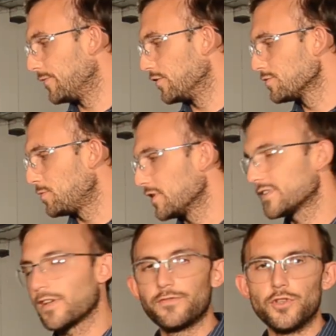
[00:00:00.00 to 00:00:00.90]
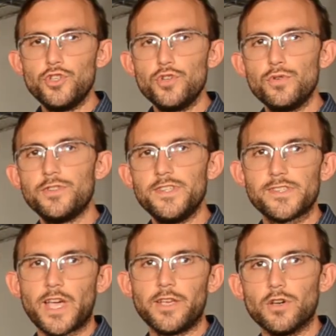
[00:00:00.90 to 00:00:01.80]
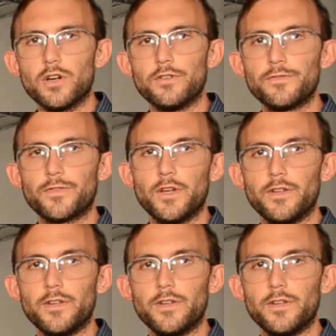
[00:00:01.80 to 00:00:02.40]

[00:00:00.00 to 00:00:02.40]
Those blocks have the new design of